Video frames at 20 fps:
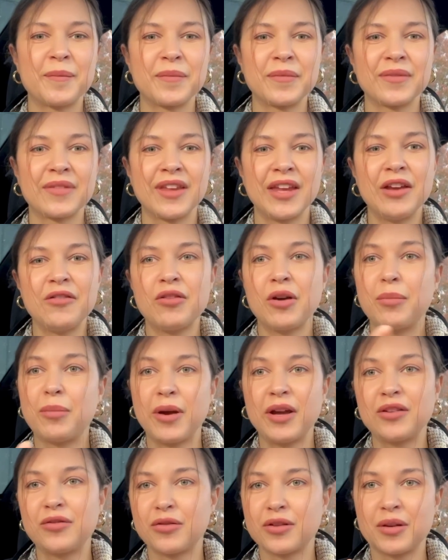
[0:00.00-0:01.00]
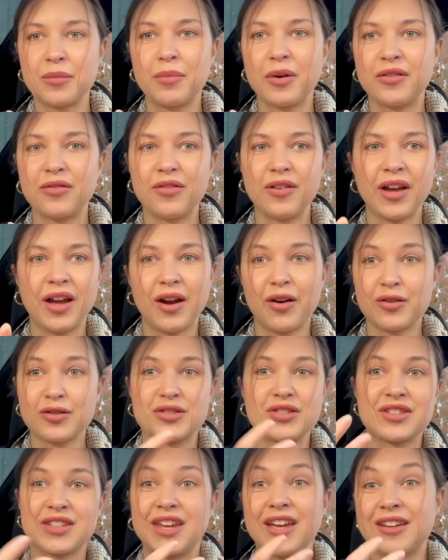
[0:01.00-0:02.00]
if I paid for the buffet, I'll
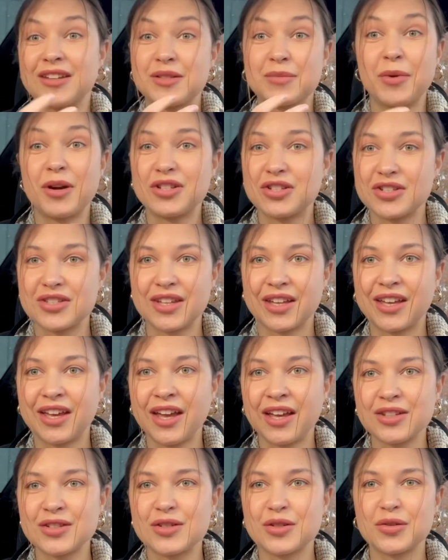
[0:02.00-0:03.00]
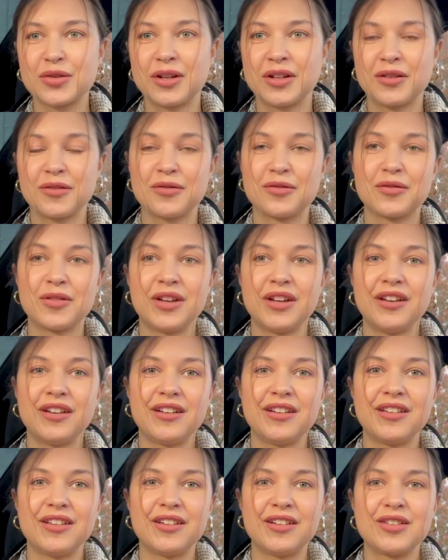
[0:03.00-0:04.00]
just get as much as I can to kind of
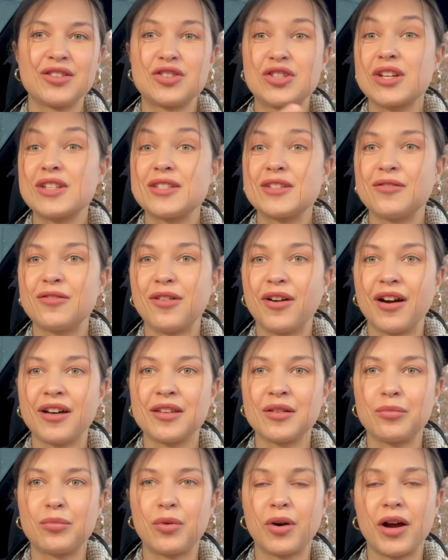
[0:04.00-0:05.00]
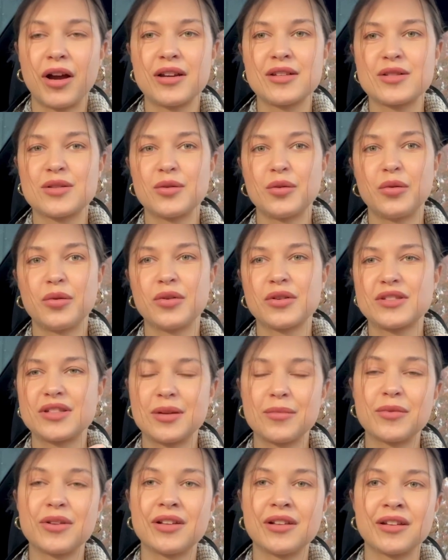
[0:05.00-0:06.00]
justify the price or
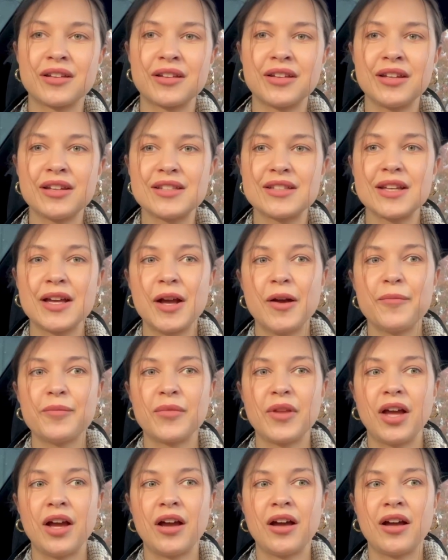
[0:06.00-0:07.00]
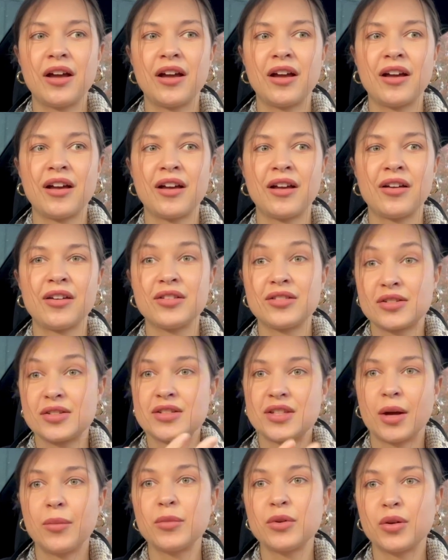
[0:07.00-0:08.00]
something like this. To
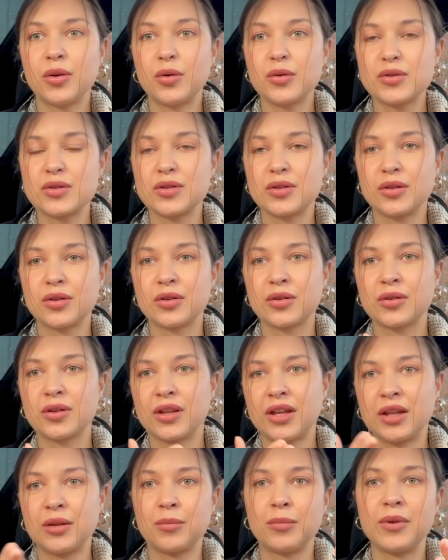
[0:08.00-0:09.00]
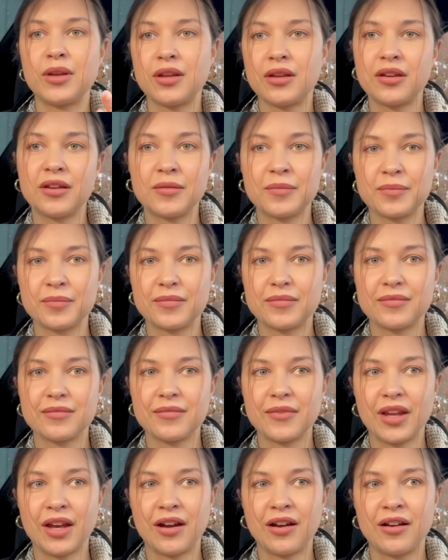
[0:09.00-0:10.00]
some, it also can be,
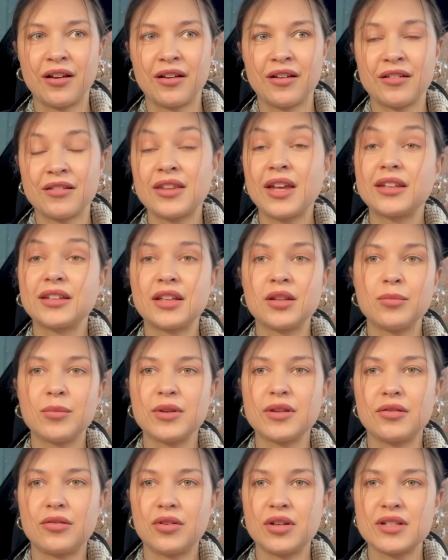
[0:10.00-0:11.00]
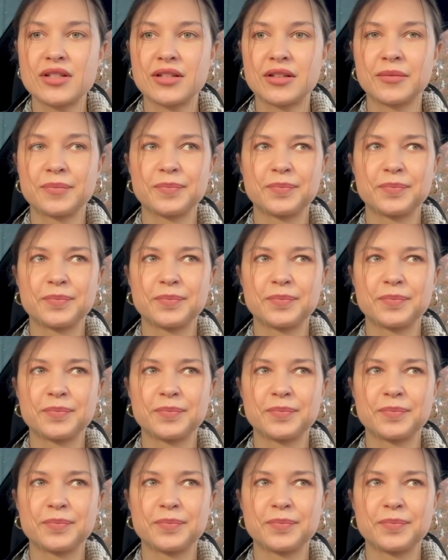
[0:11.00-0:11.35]
that can be the reason.